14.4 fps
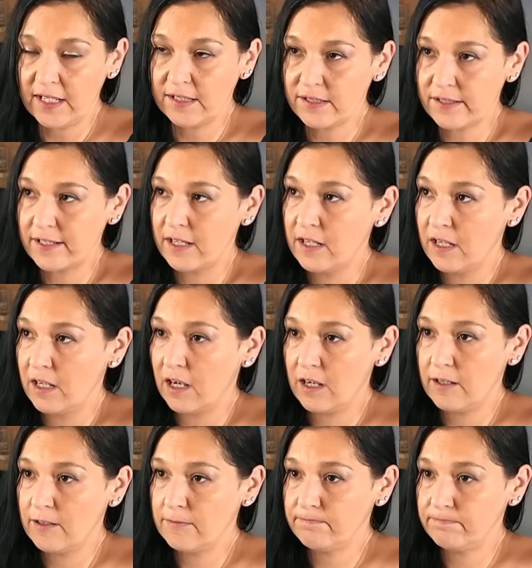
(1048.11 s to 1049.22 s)
It's
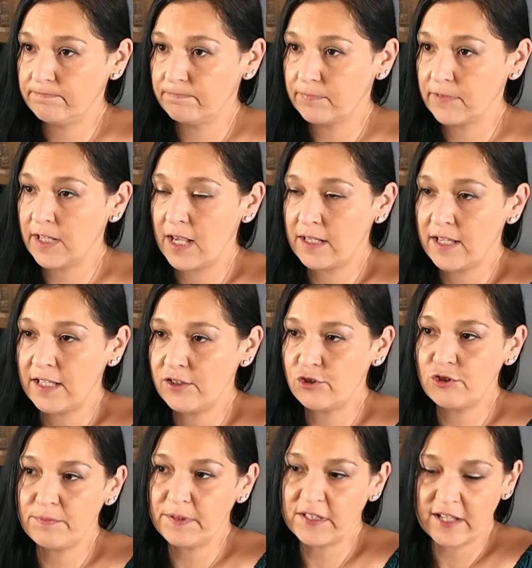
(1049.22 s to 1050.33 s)

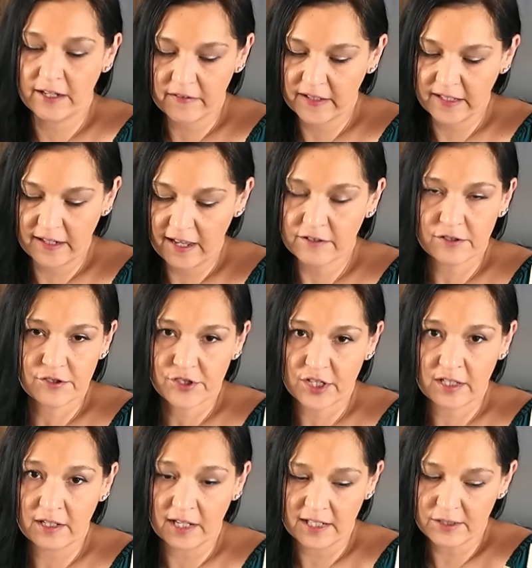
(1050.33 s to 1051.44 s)
Jupiterian
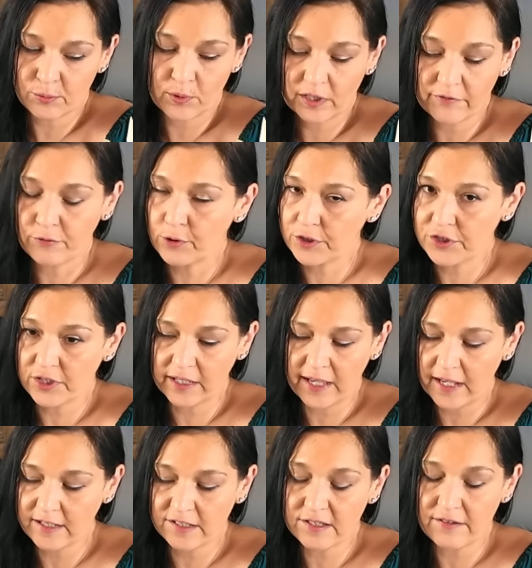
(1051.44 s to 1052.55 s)
energy. It's Wheel of Fortune.
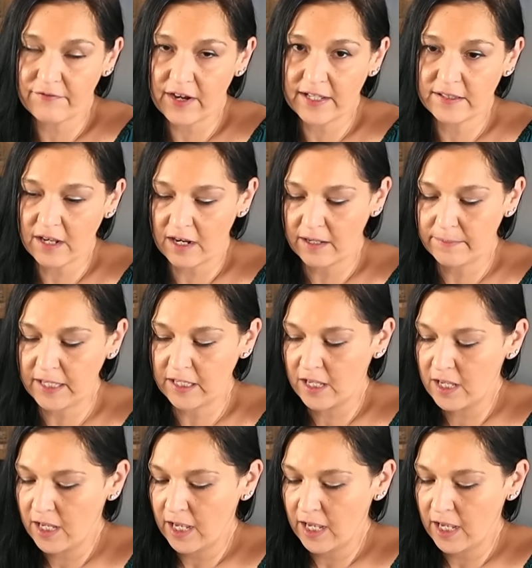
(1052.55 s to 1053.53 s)
Again, it's divine timing.